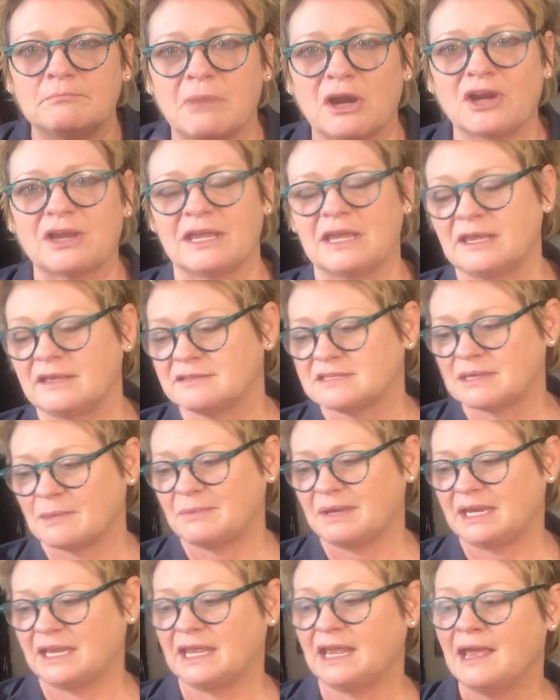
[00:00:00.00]
barking at
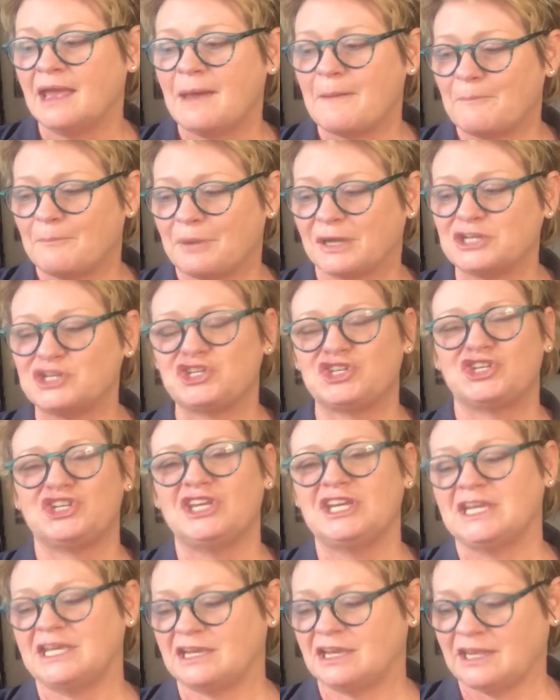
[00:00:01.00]
somebody, but
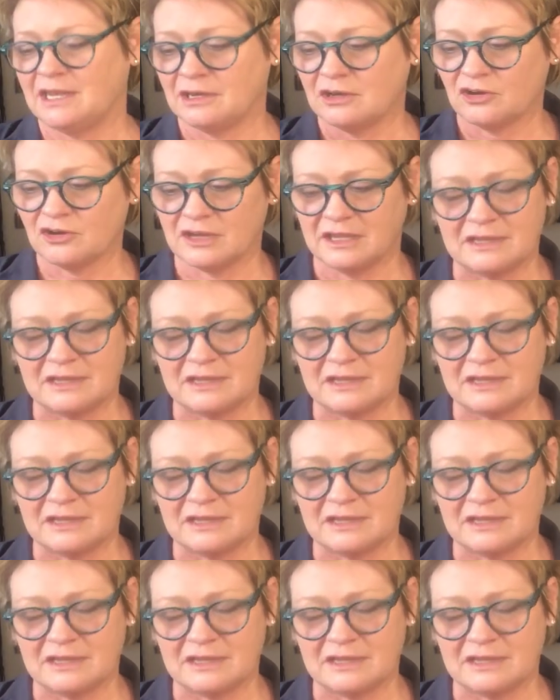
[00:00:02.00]
she in her,